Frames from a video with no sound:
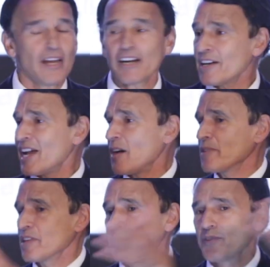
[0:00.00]
Now, I don't know
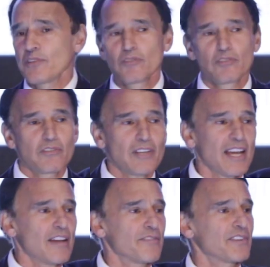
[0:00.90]
how many of
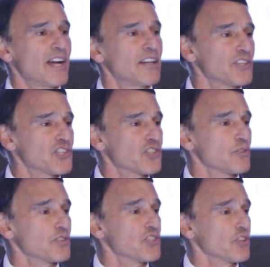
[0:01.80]
you have college
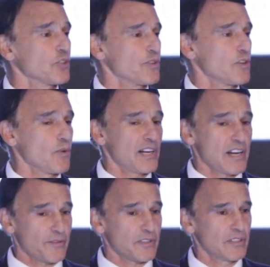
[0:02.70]
student children or
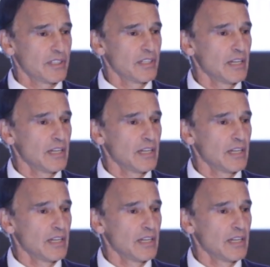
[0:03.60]
whatever.